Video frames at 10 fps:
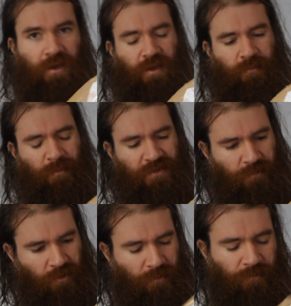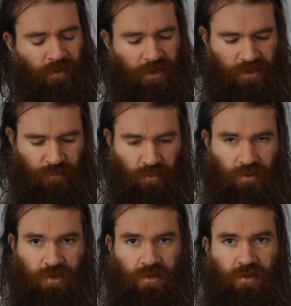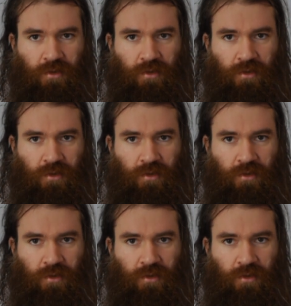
I misspoke before, I actually bought